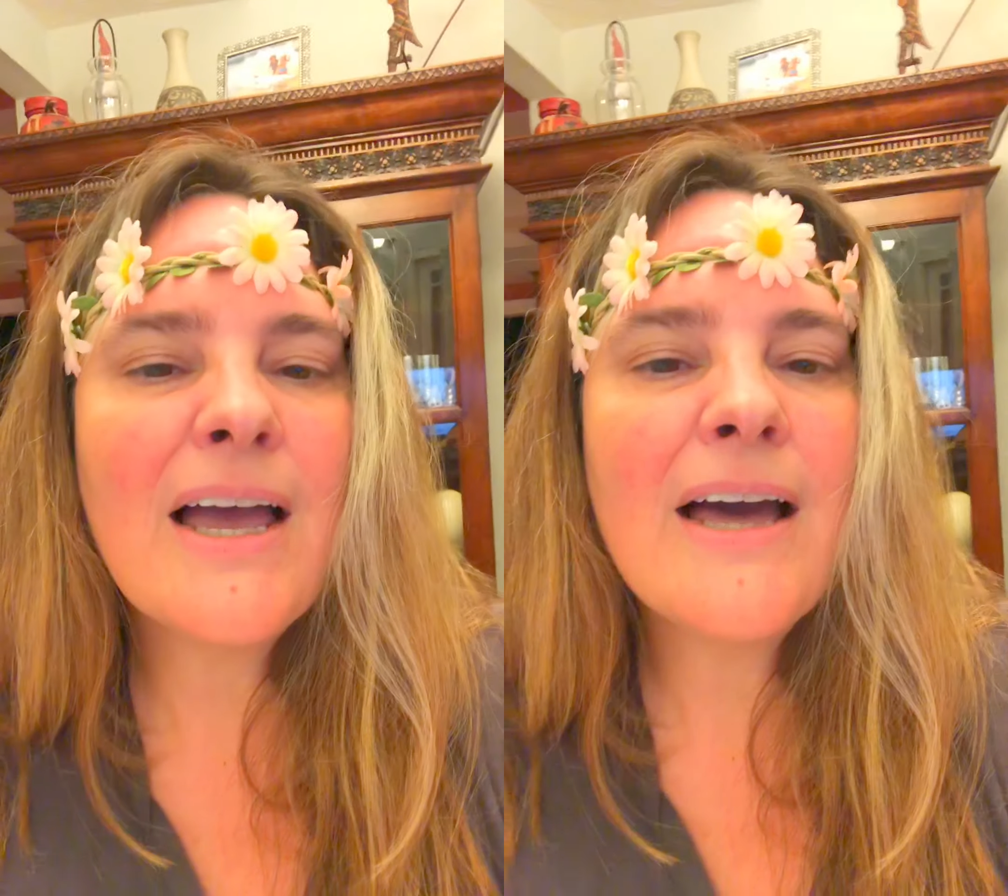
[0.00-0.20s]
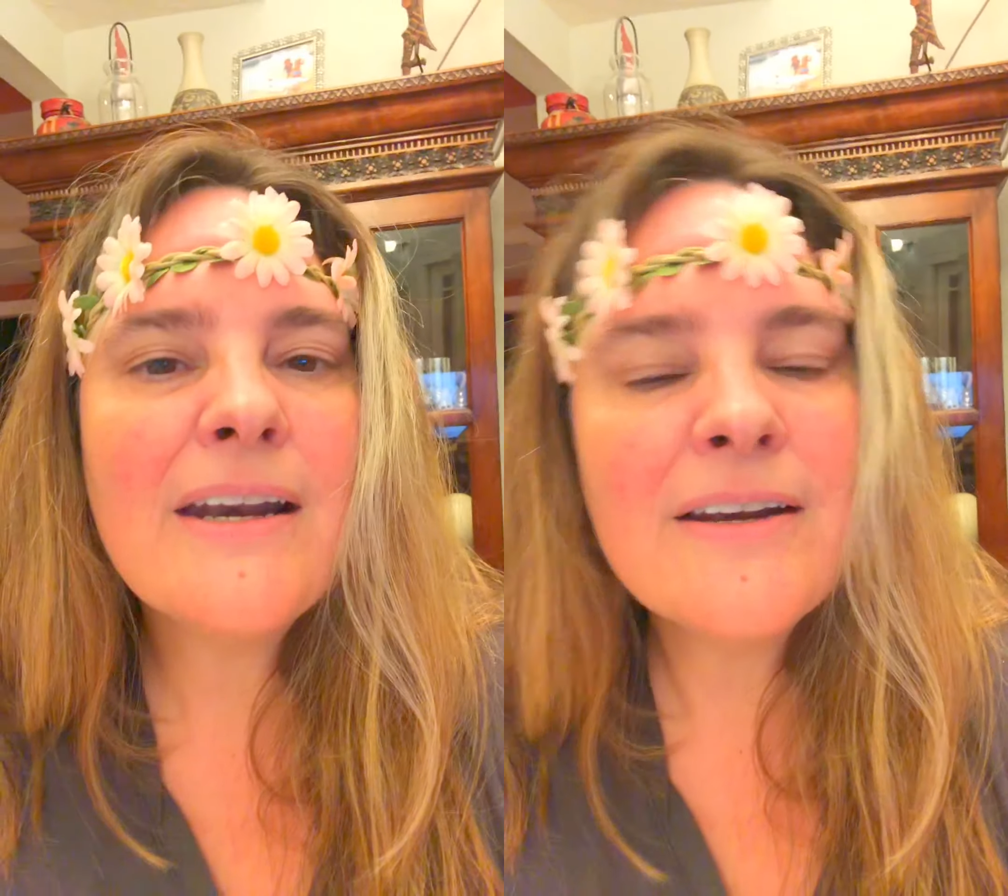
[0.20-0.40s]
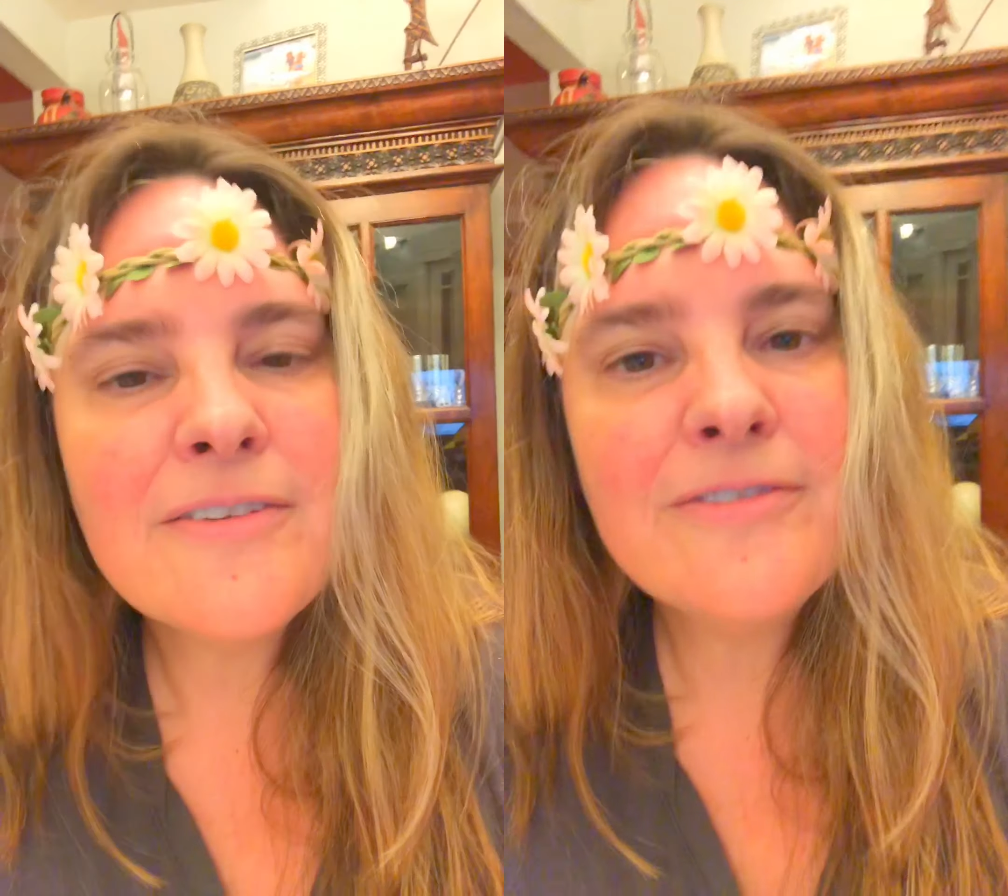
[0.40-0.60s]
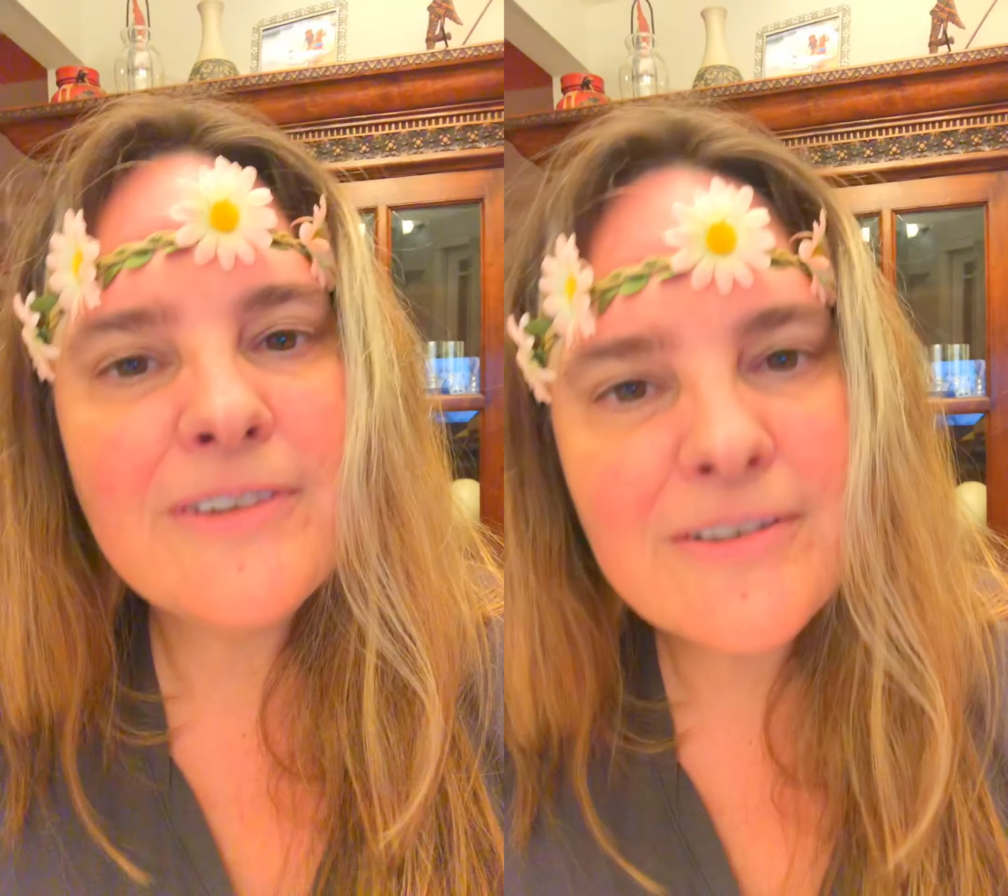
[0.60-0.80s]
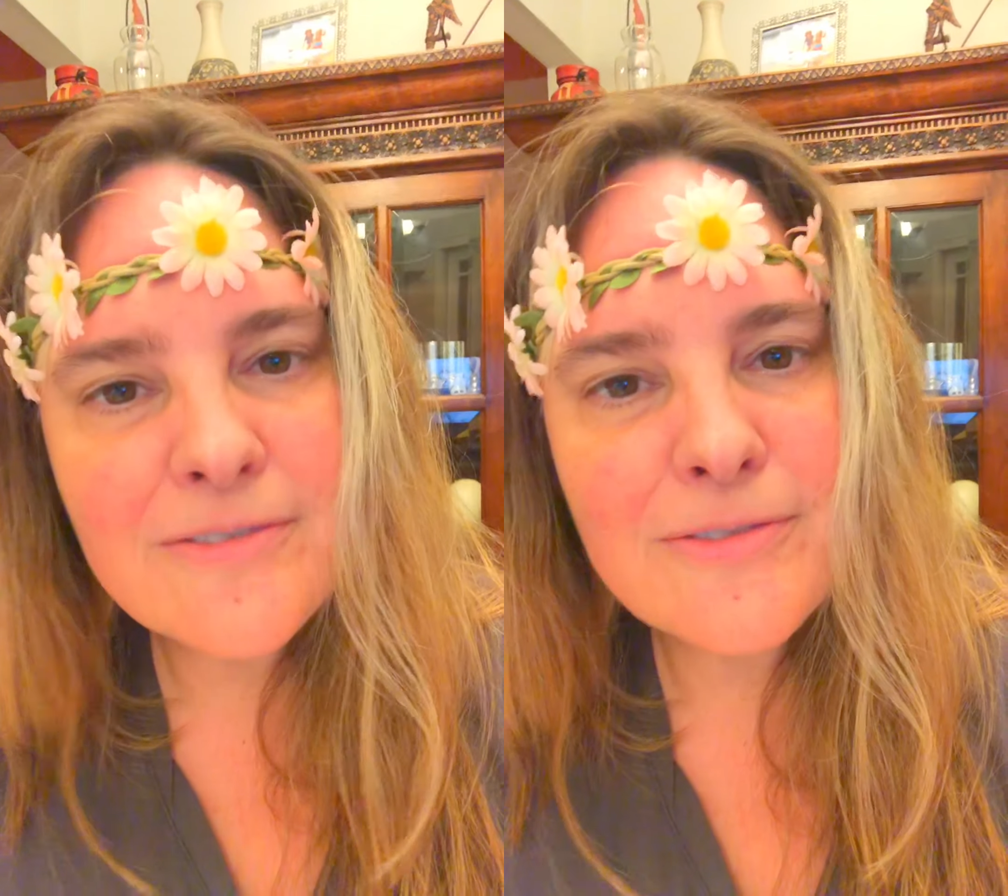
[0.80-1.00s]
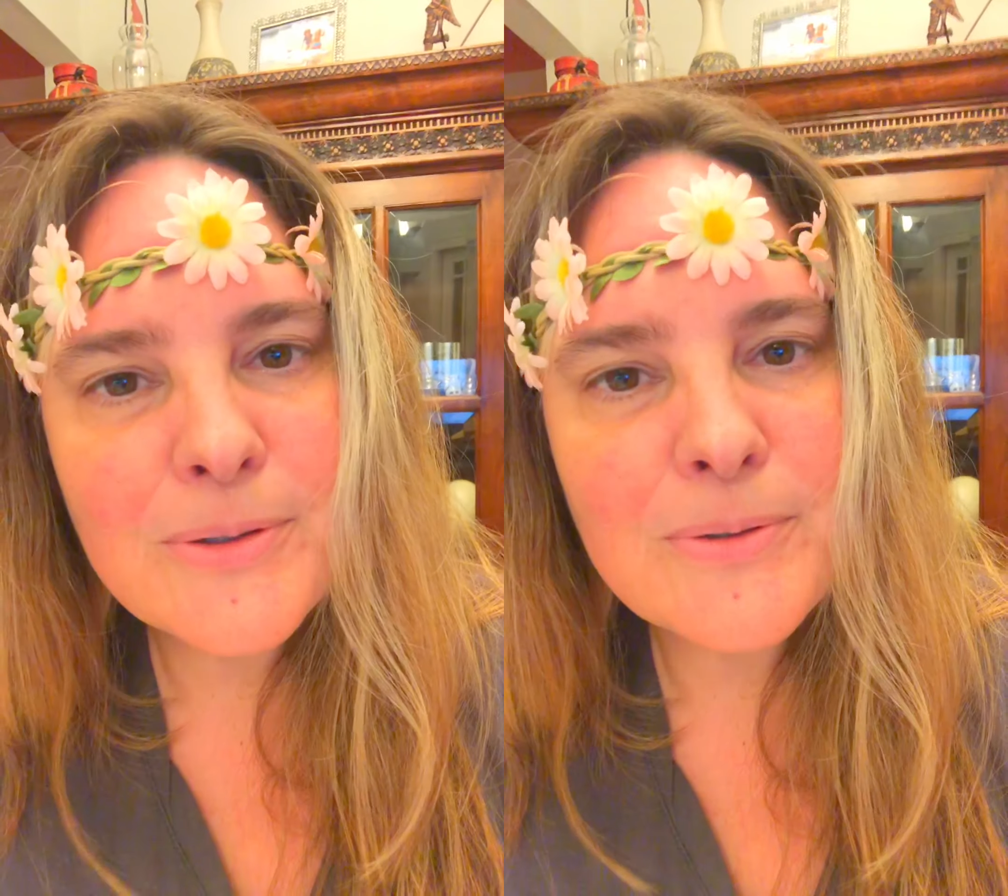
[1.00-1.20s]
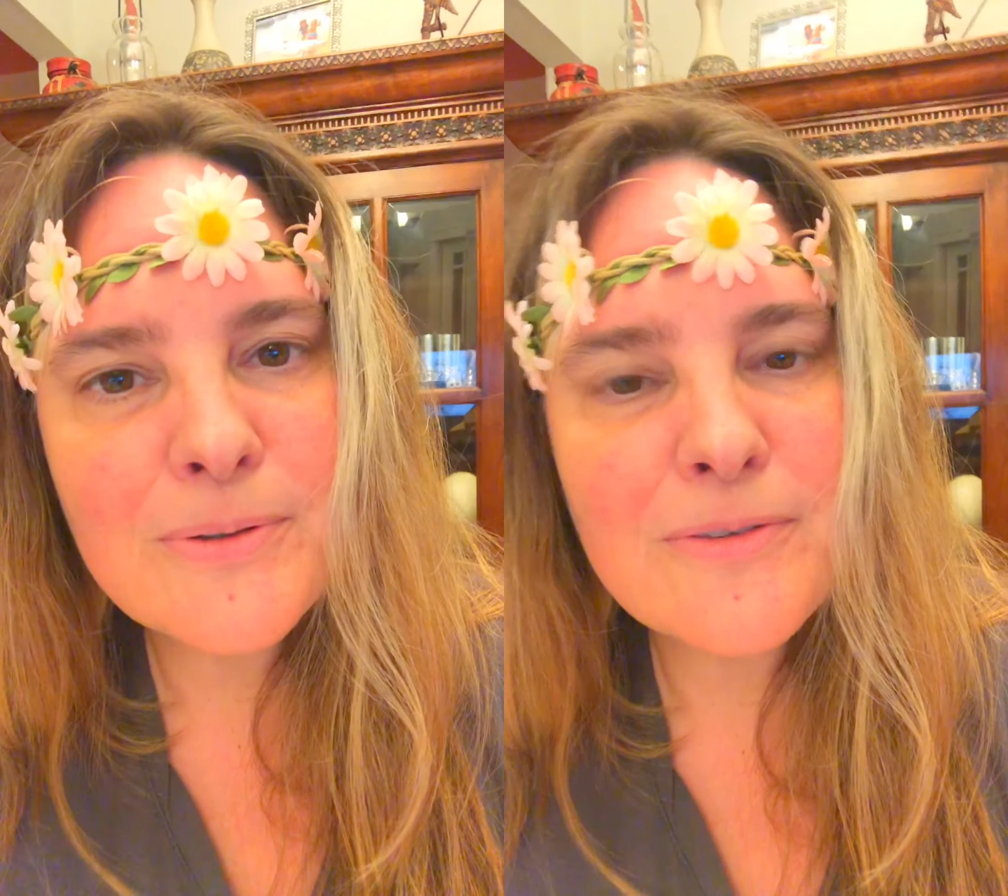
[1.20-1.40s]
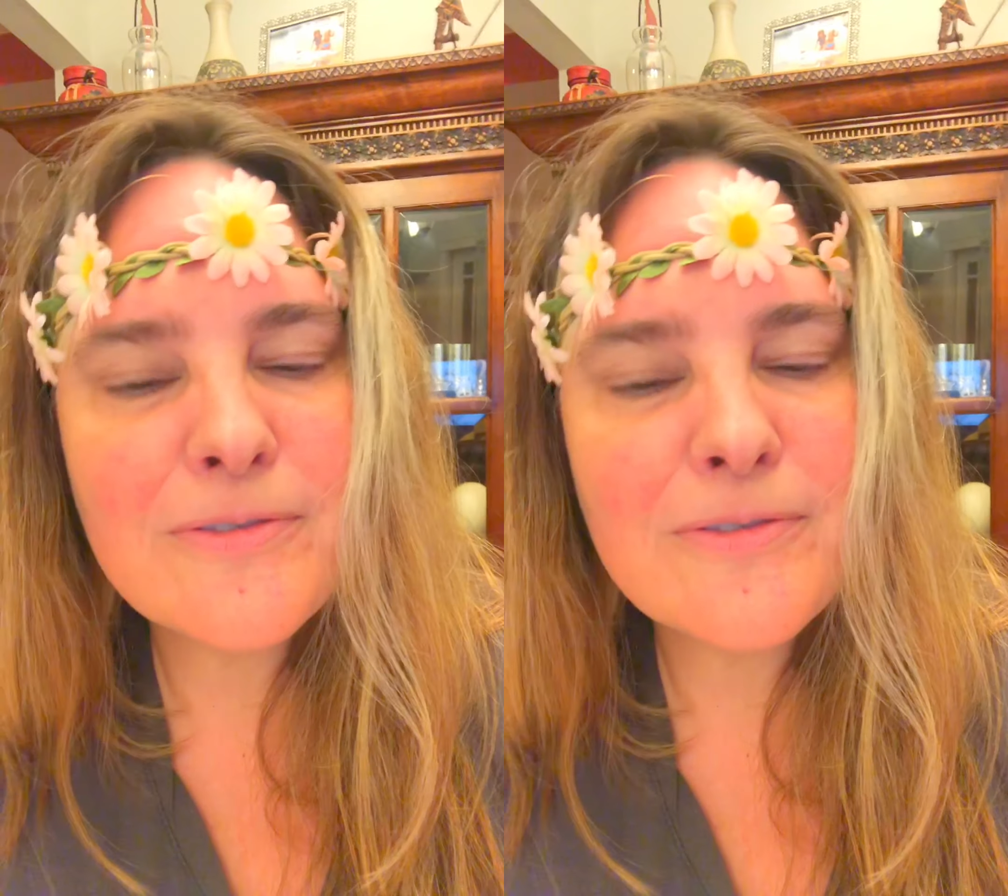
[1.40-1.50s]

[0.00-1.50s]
had an eventful